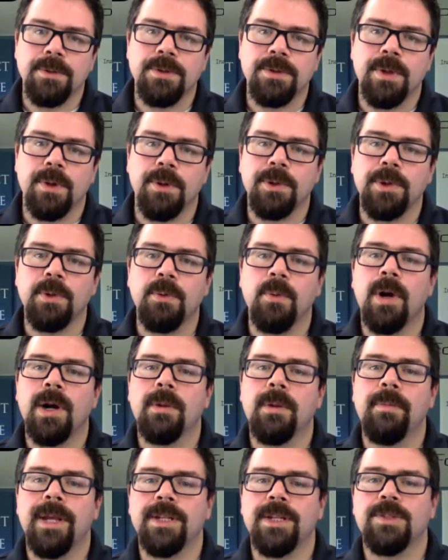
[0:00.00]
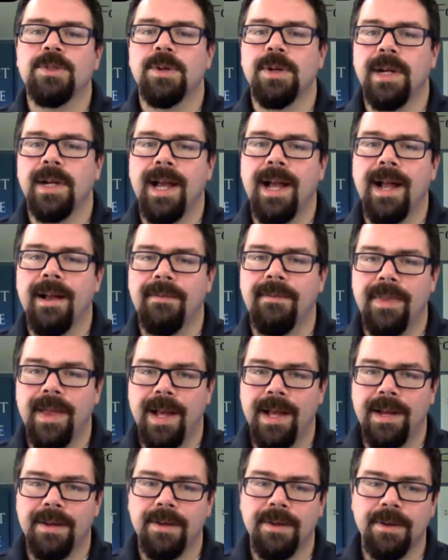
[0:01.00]
So you want to make sure to have
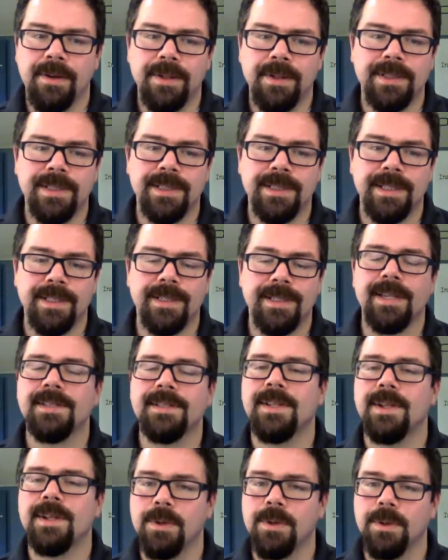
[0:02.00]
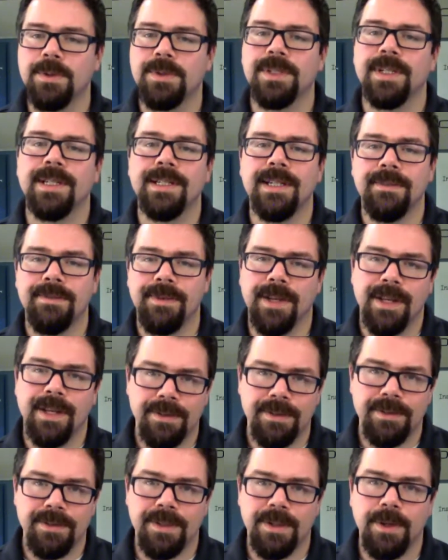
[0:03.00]
that statistical
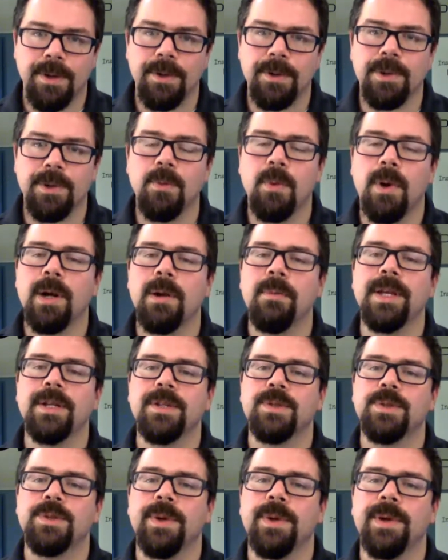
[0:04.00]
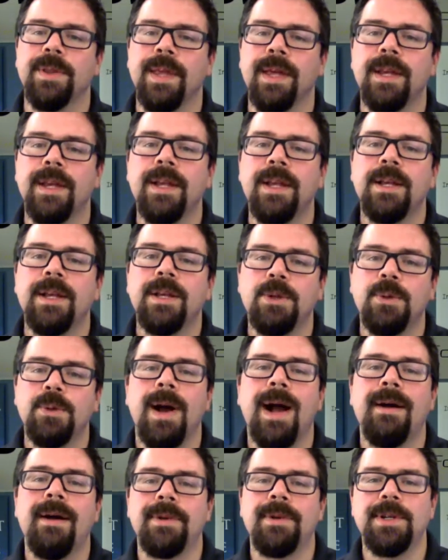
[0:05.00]
significance. You want to make sure that you
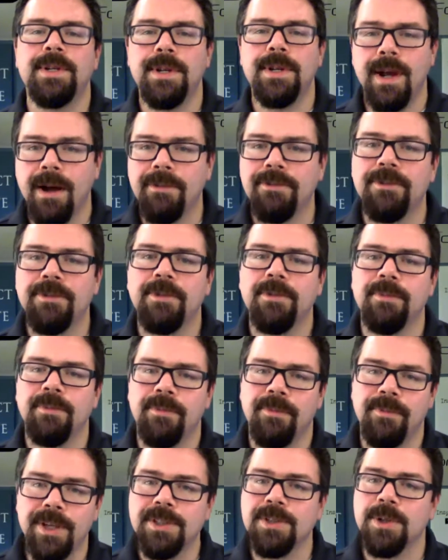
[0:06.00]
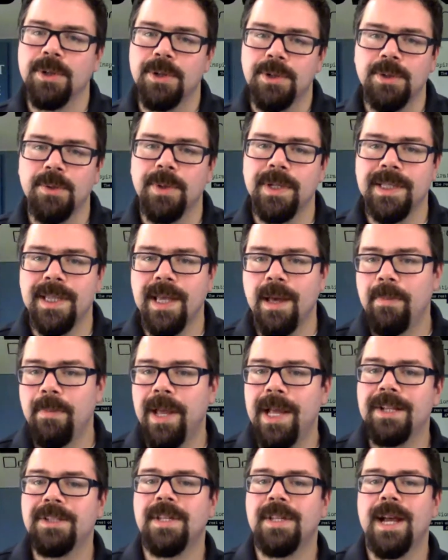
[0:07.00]
have enough visitors who hit that
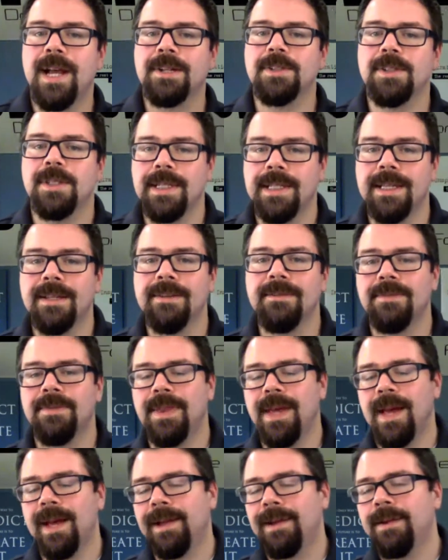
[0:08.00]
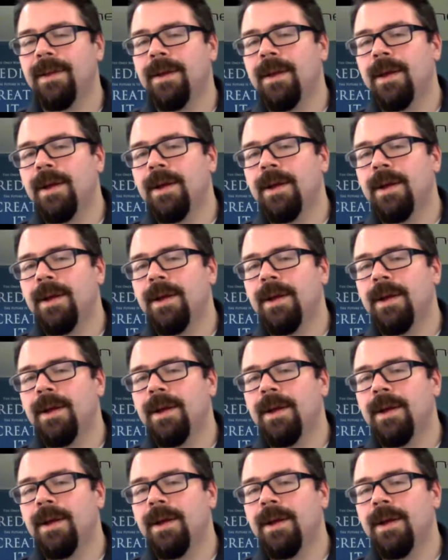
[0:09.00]
page to actually give that